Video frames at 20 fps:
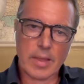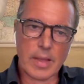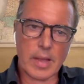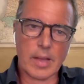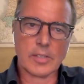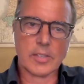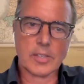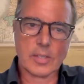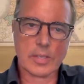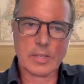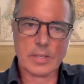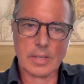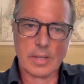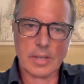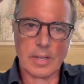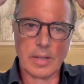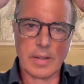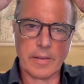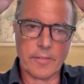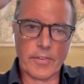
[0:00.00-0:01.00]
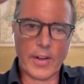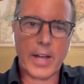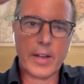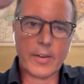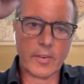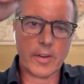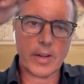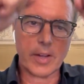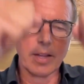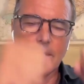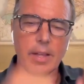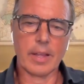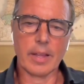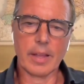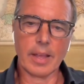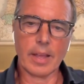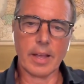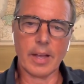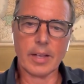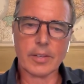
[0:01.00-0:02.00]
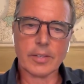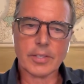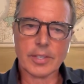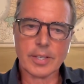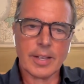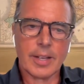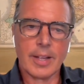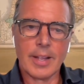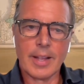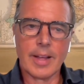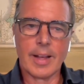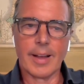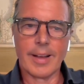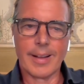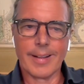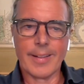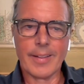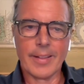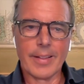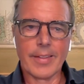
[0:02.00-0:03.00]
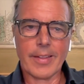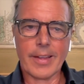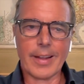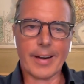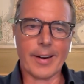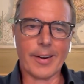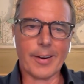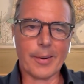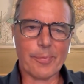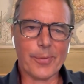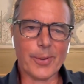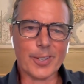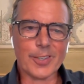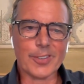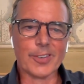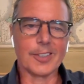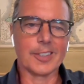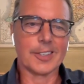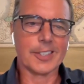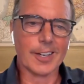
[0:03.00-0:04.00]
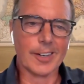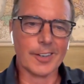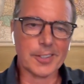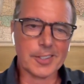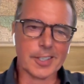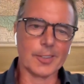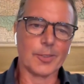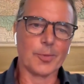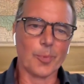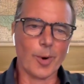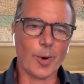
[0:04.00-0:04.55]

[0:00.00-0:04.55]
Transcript: Yes. Finally. Yes. That artificial intelligence